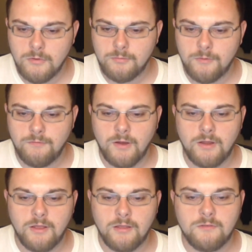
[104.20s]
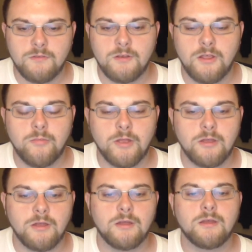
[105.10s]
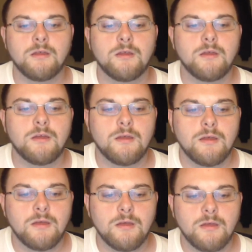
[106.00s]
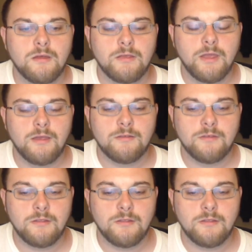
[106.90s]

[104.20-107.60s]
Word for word: fighting against the Demon King. Yes,